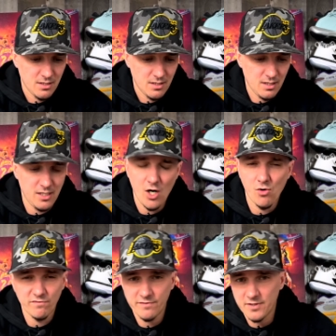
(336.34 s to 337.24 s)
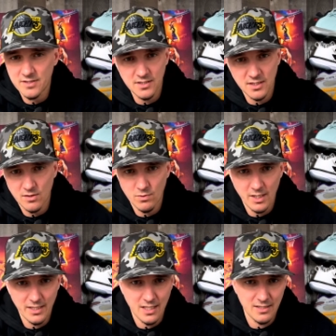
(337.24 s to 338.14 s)
any hope for this sneaker when I
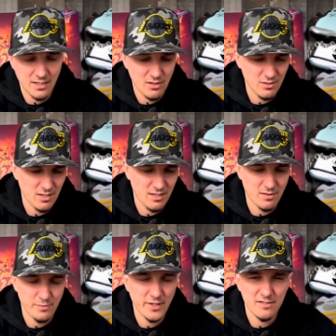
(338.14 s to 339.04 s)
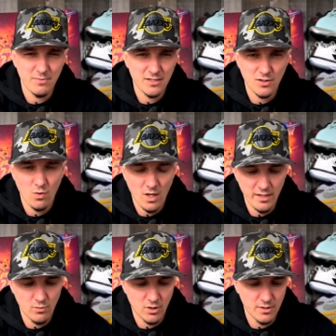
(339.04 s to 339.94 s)
got it. I heard a lot of complaints about the Kawhi
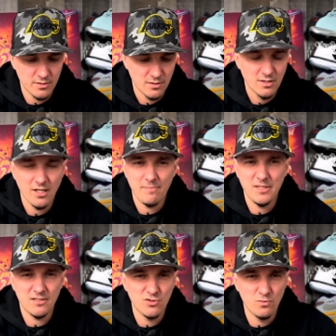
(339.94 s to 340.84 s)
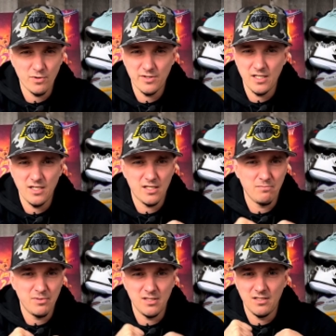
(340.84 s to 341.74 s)
one, like being super thick and
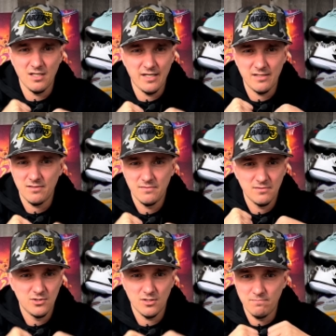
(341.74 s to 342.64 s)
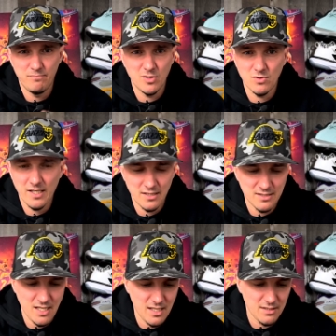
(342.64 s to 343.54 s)
being like just built like a
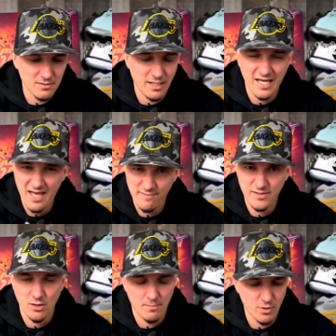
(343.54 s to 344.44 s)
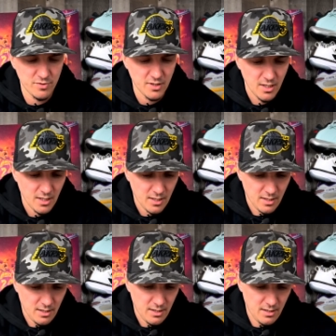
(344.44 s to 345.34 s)
tank, like heavy almost.
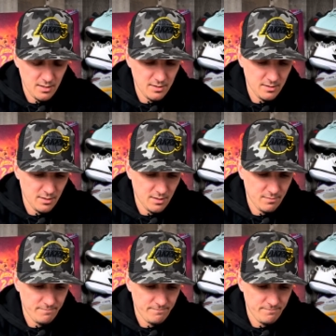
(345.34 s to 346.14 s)
And uh,